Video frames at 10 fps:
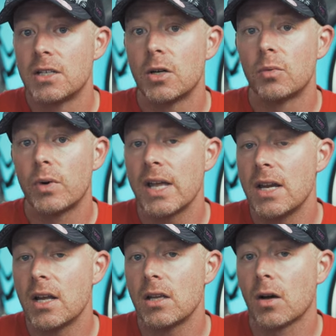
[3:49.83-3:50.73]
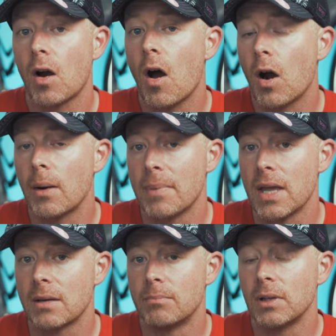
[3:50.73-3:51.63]
to read your
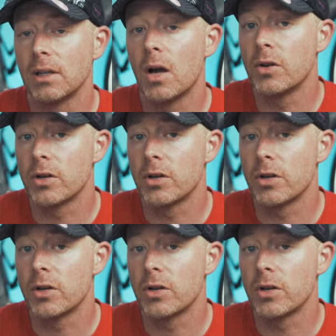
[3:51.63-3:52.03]
heartbeat below